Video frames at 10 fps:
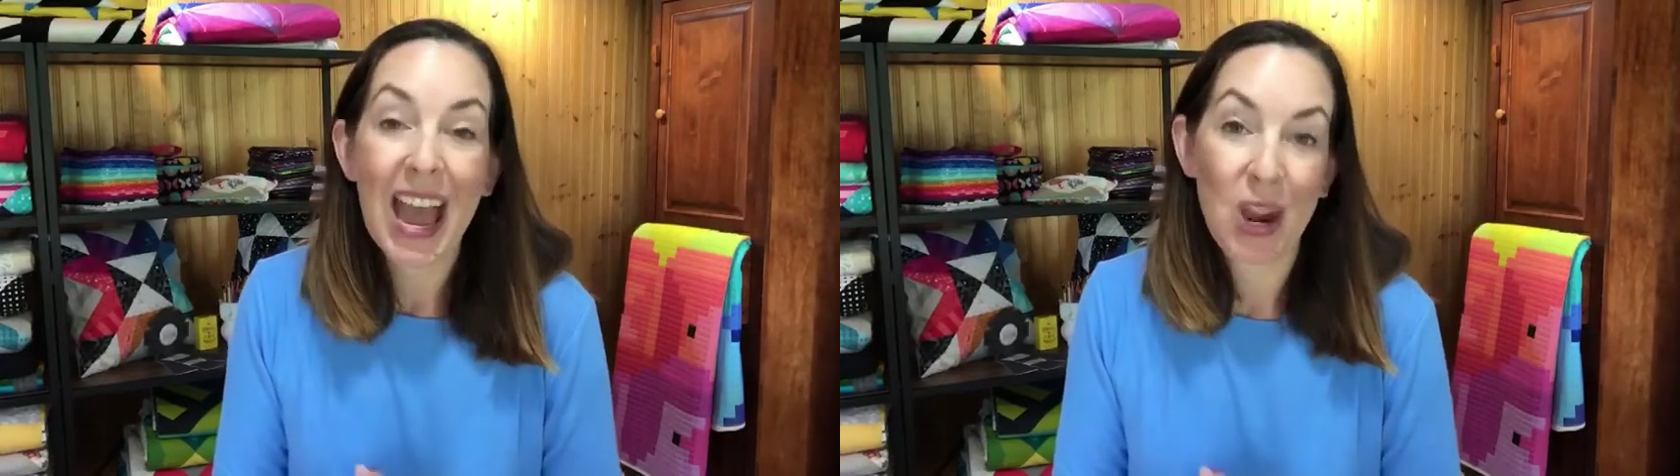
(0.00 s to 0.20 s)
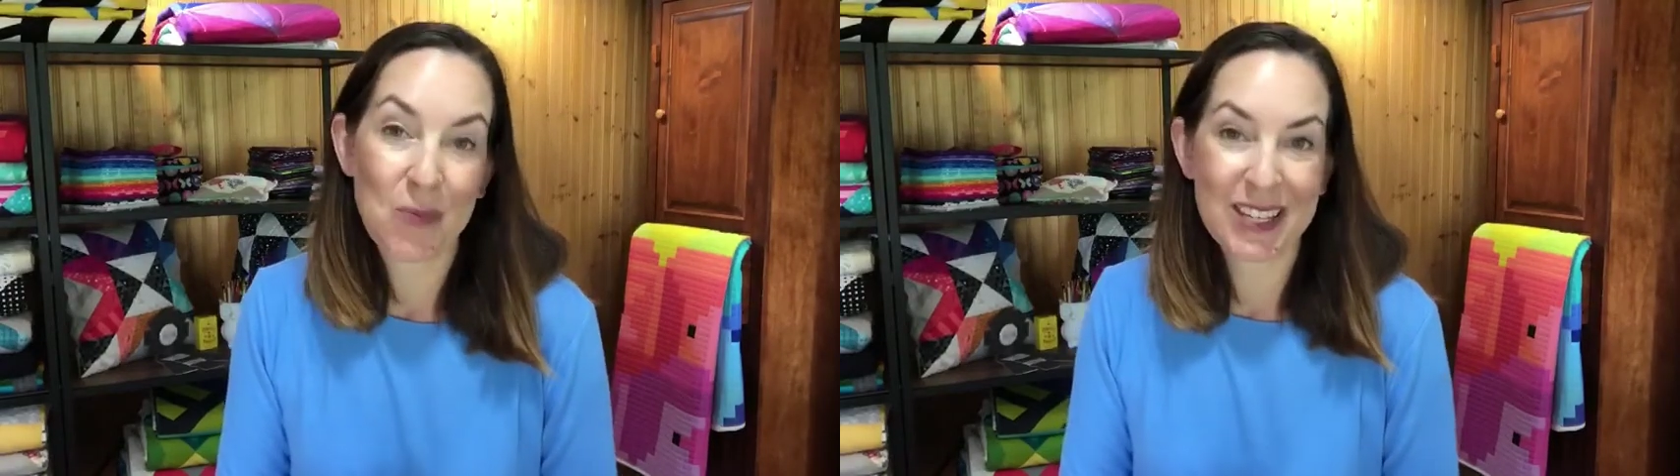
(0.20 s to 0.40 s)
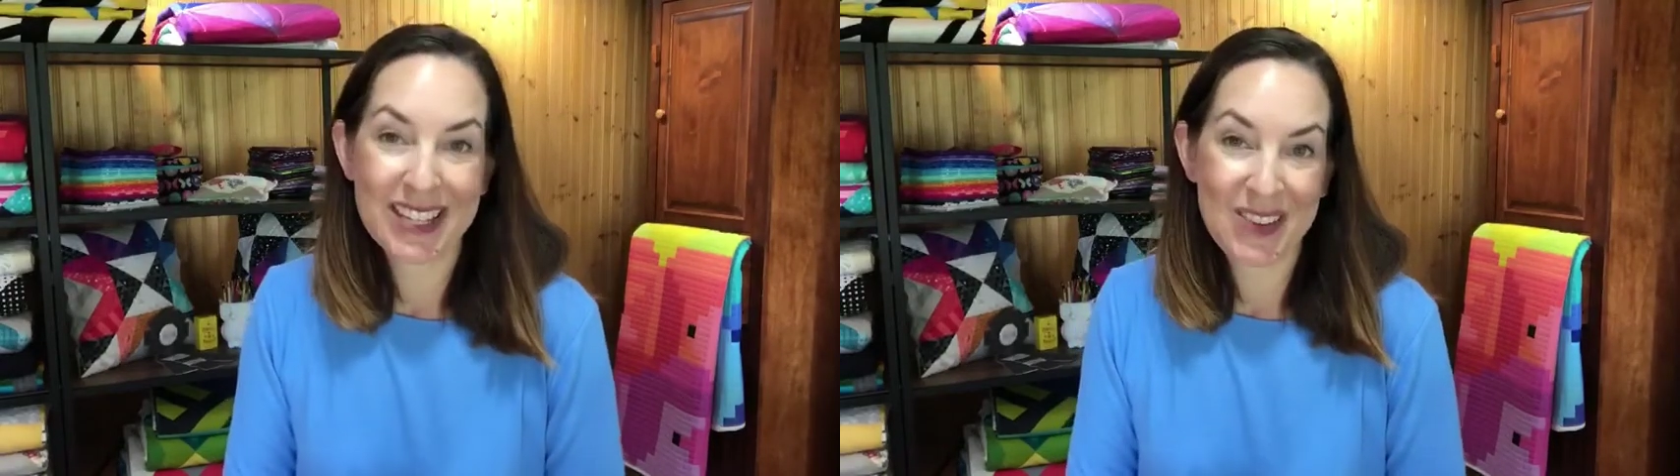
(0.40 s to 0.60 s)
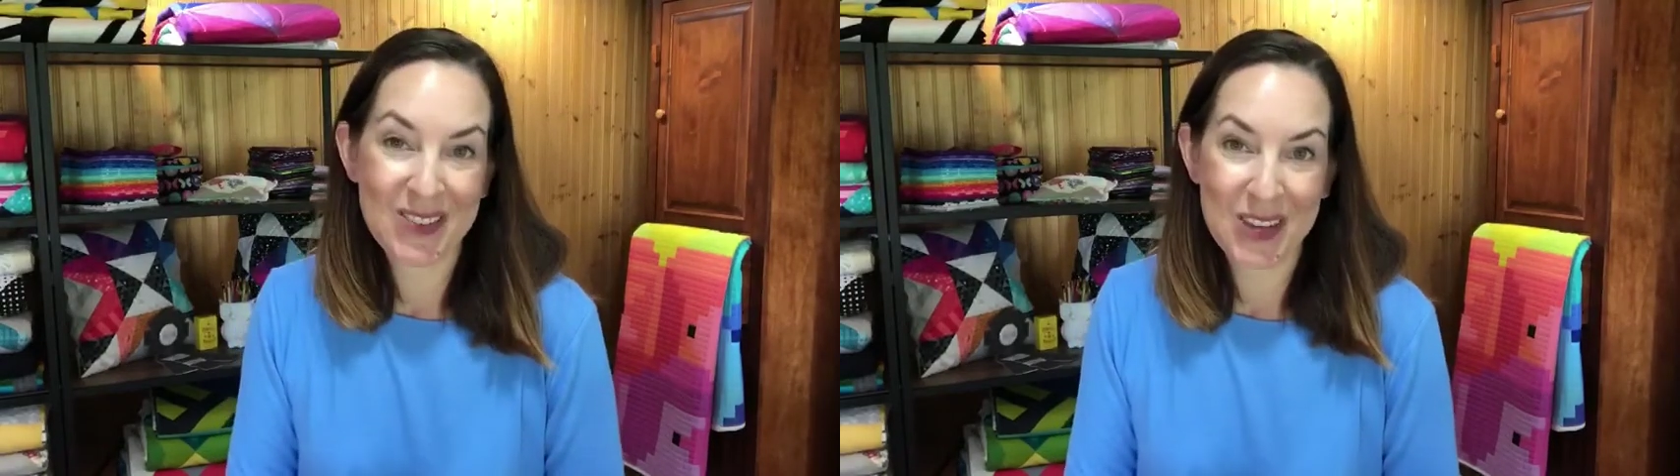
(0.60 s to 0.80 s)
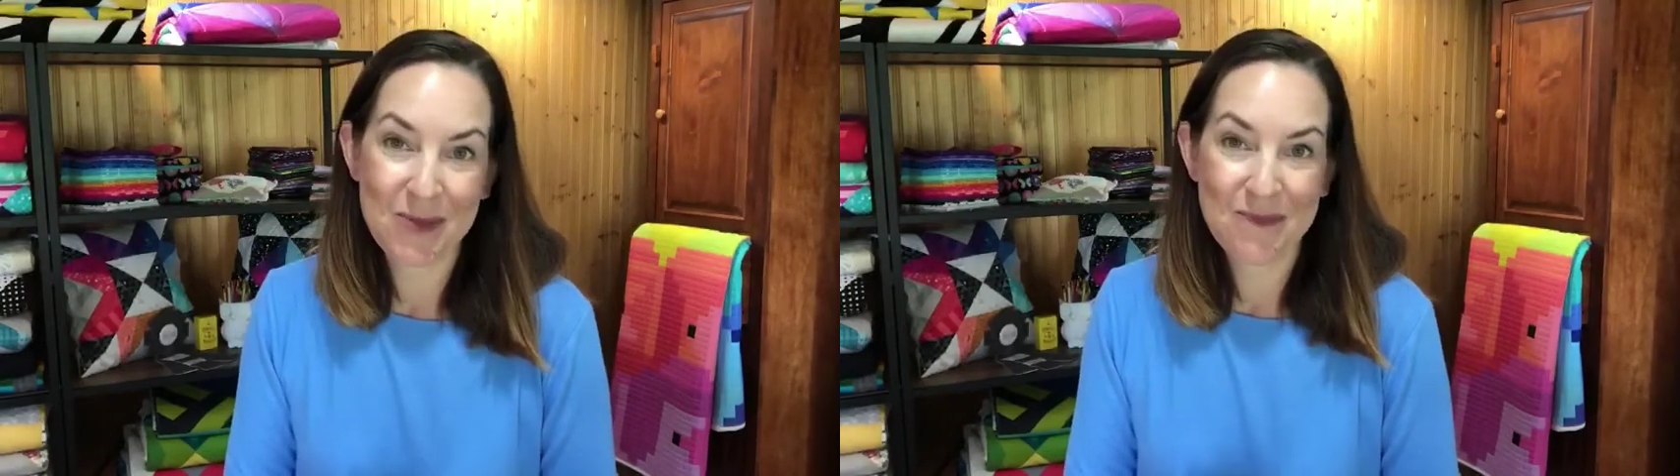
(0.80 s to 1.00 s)
I hope to see you
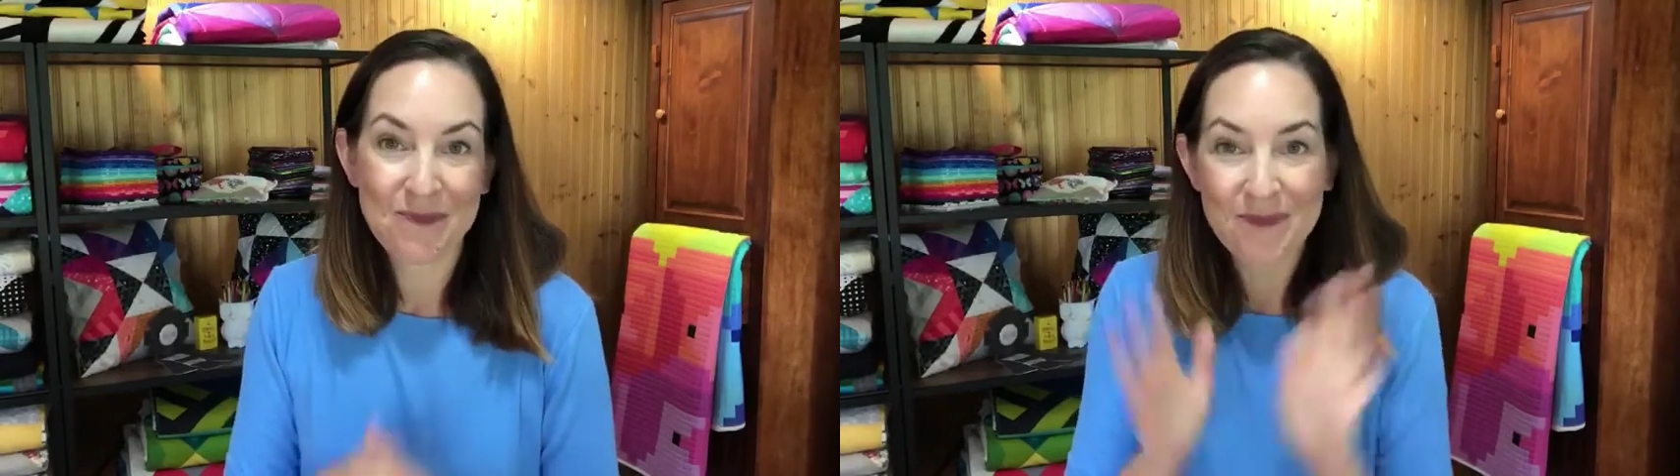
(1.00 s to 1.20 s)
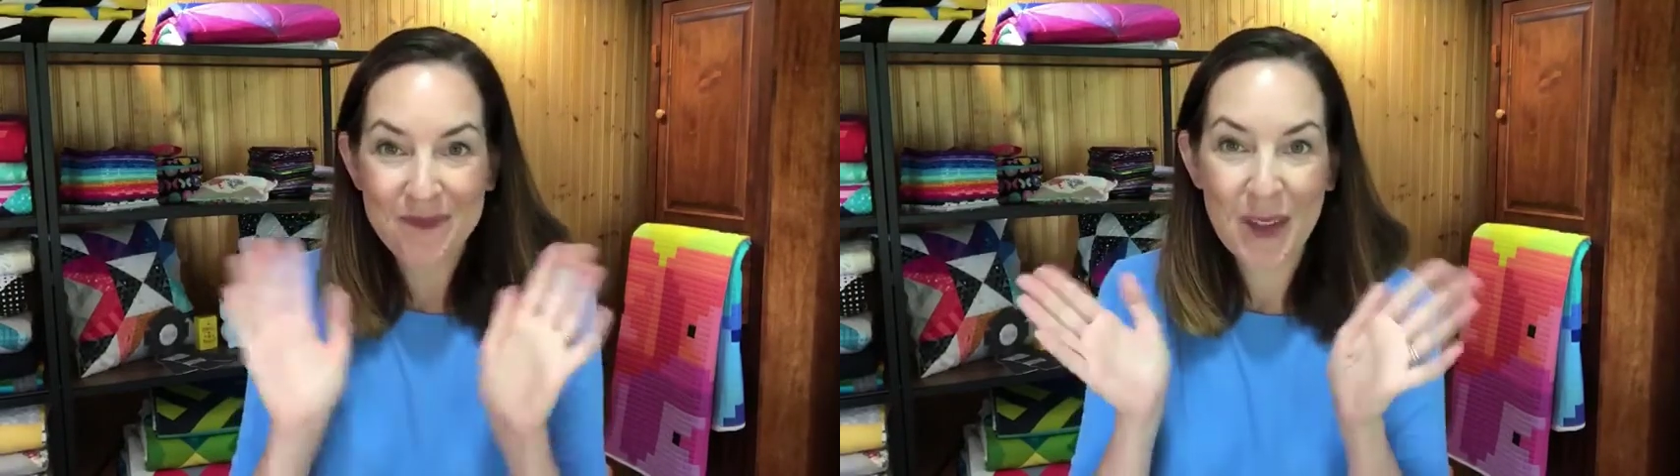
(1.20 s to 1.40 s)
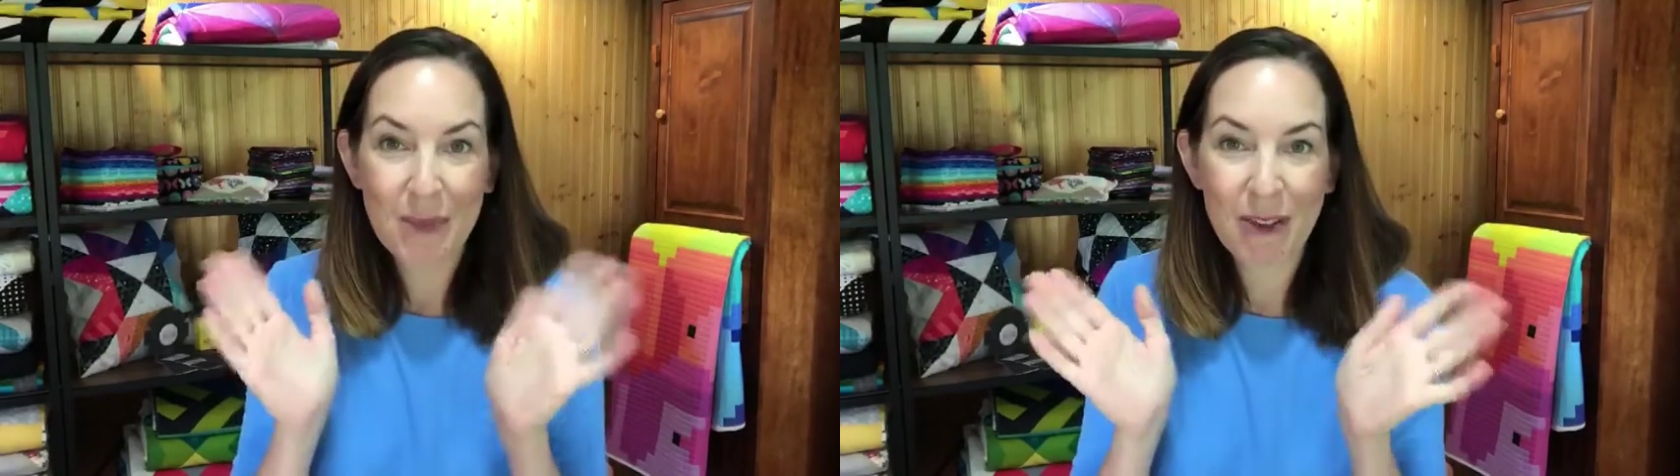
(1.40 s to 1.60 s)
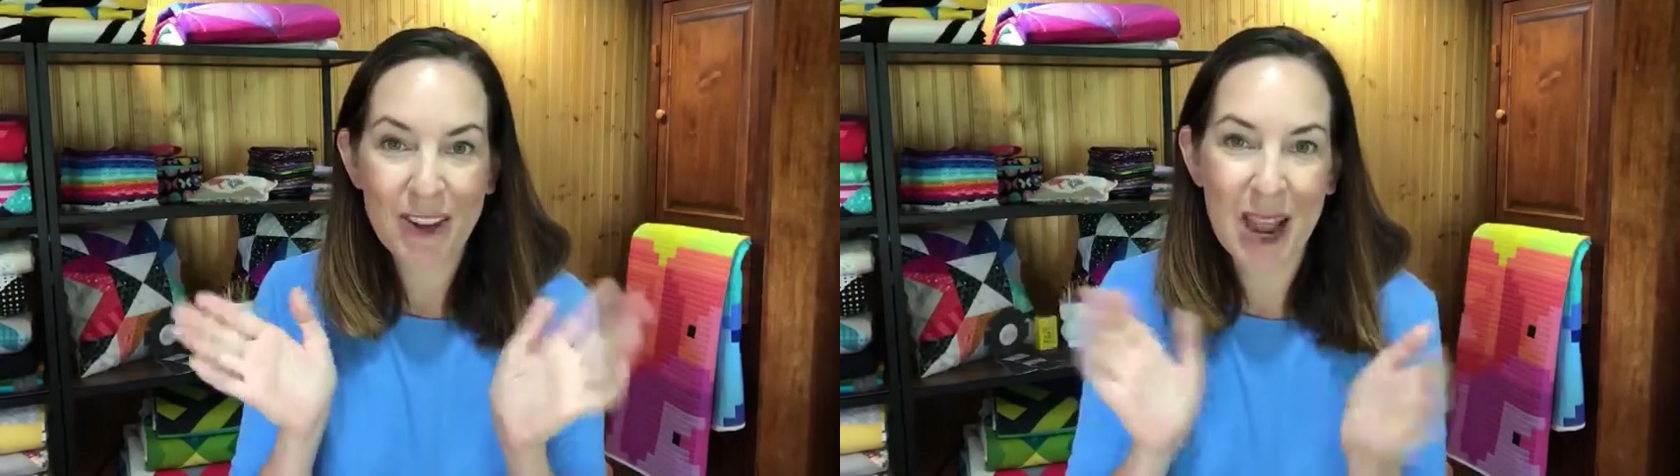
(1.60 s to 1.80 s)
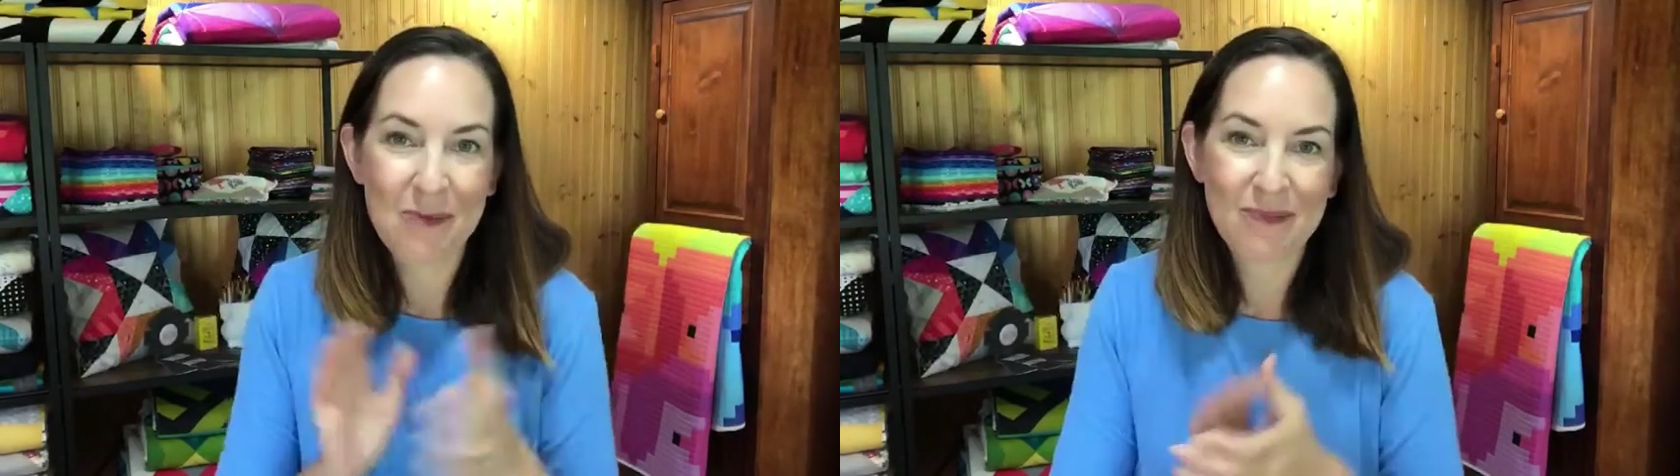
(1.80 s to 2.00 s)
soon. Bye for
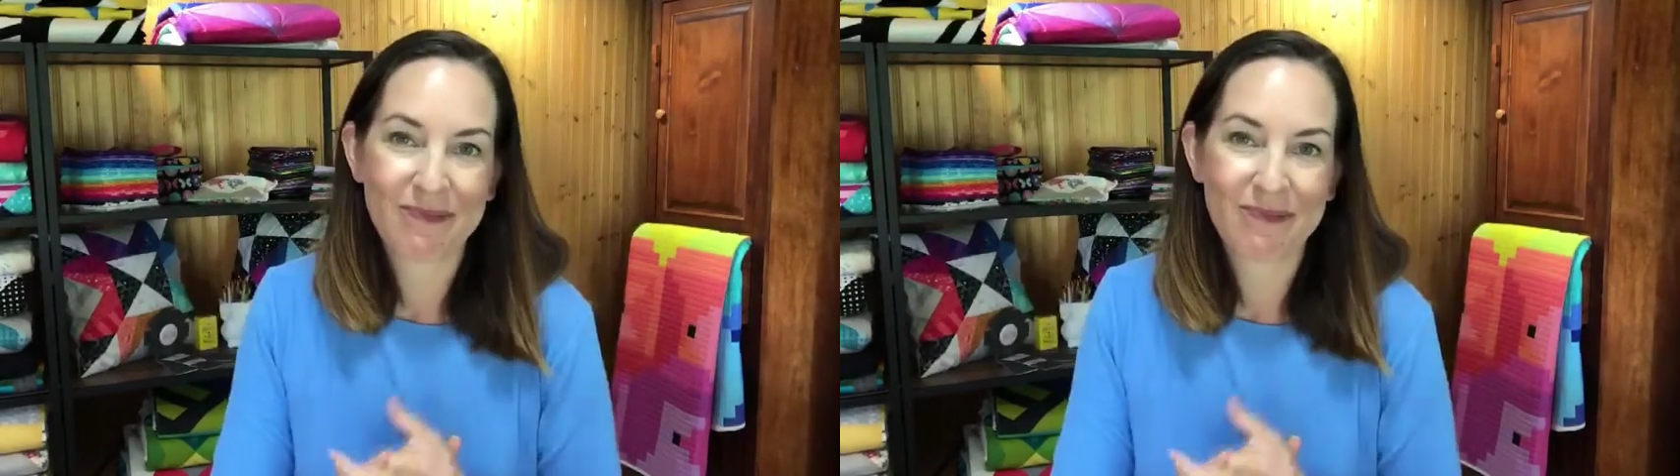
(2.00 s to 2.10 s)
now.